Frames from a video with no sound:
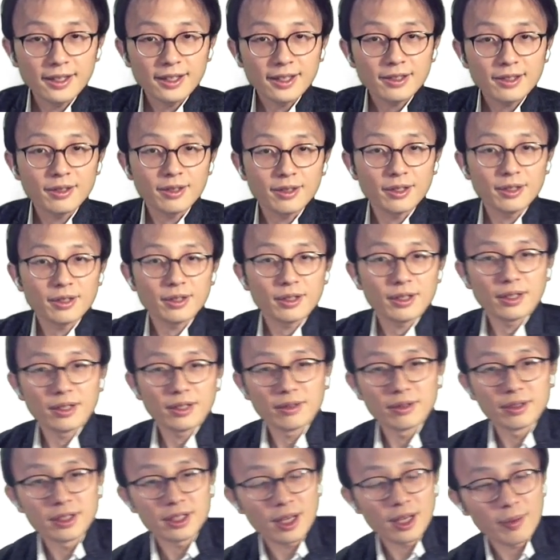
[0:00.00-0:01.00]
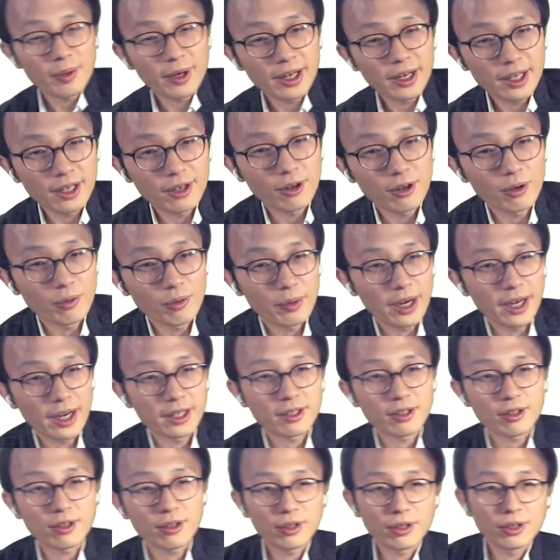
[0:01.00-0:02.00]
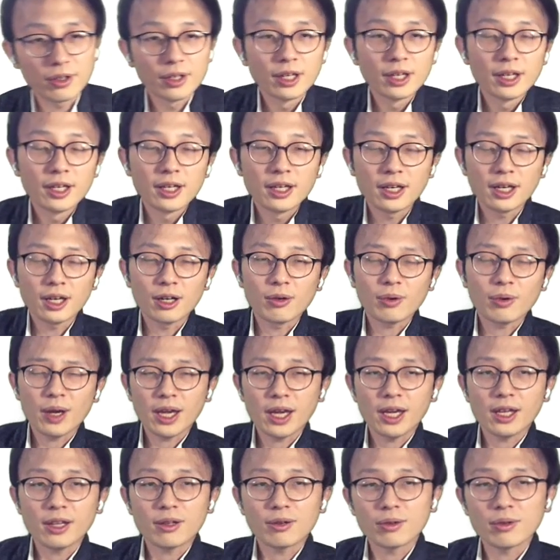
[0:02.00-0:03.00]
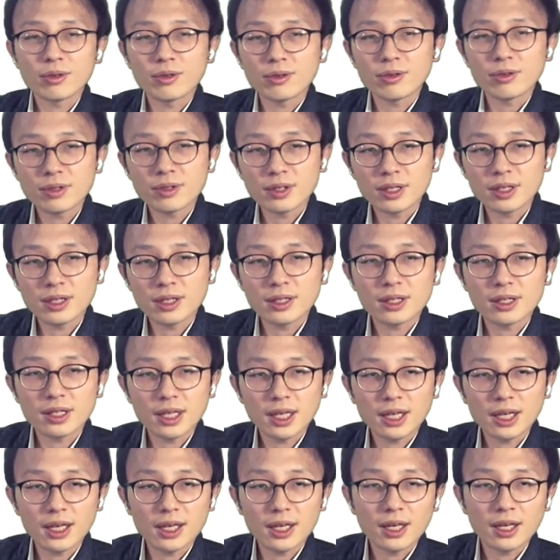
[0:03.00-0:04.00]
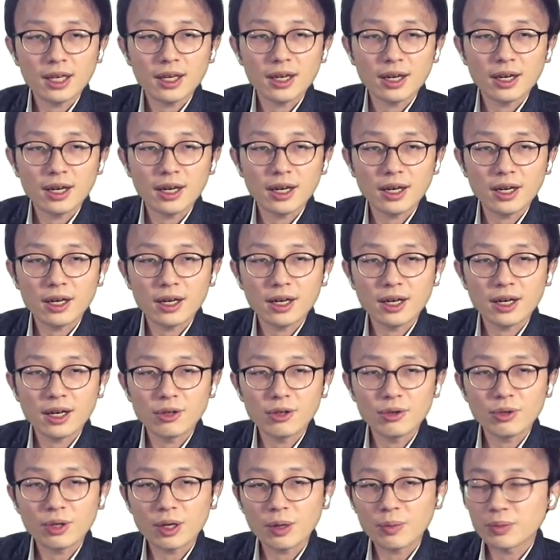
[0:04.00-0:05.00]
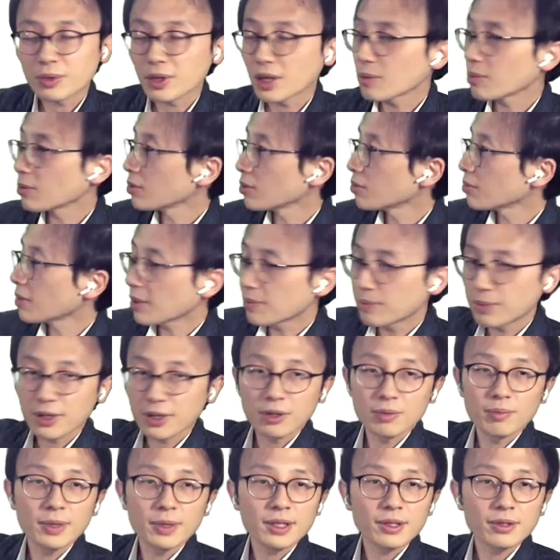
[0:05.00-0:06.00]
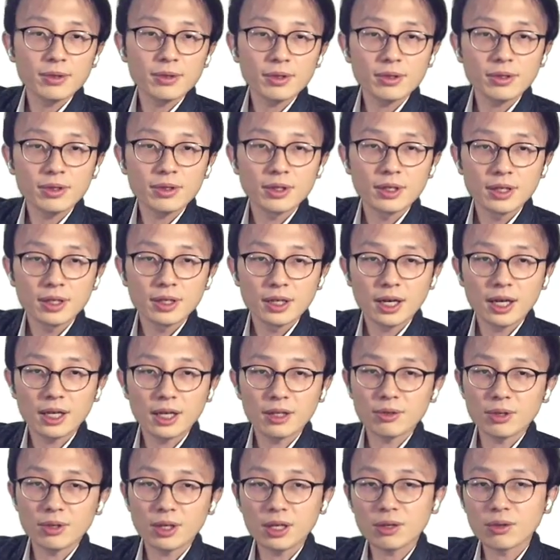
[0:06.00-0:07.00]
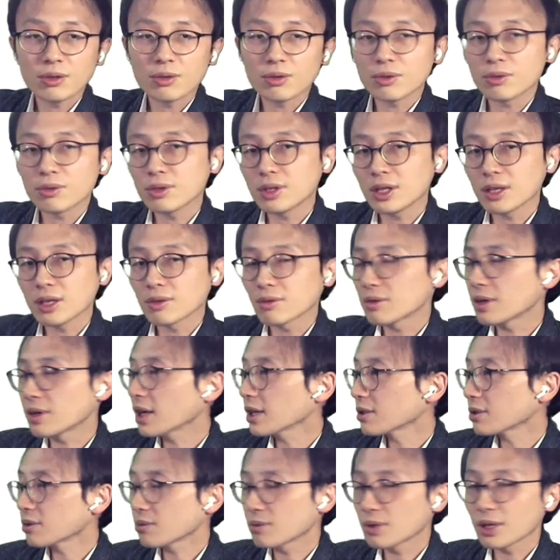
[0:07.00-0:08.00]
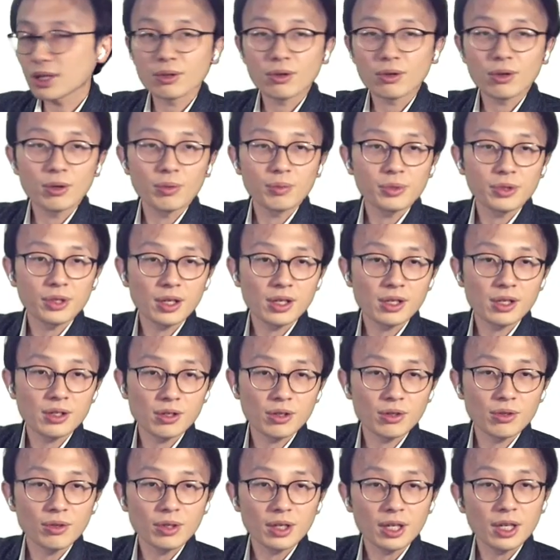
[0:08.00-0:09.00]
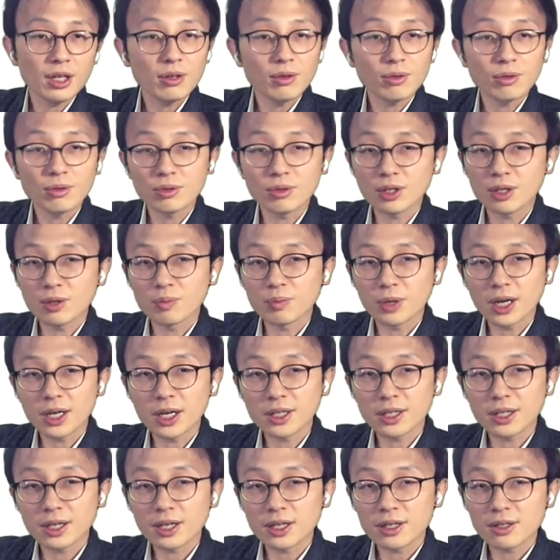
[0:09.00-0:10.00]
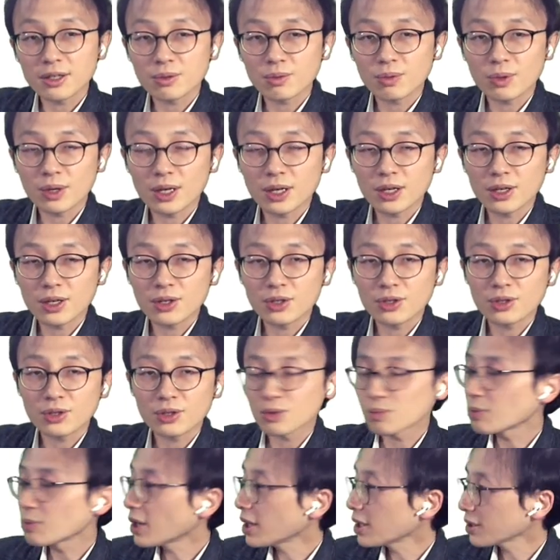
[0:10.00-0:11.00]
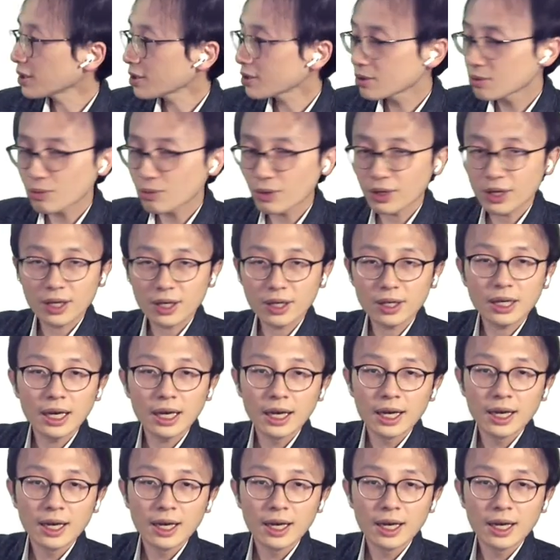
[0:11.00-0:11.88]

This is a summary of my talk. We introduced the lookup table mapping method, and including lightweight computation, including binarized one, sparseness one,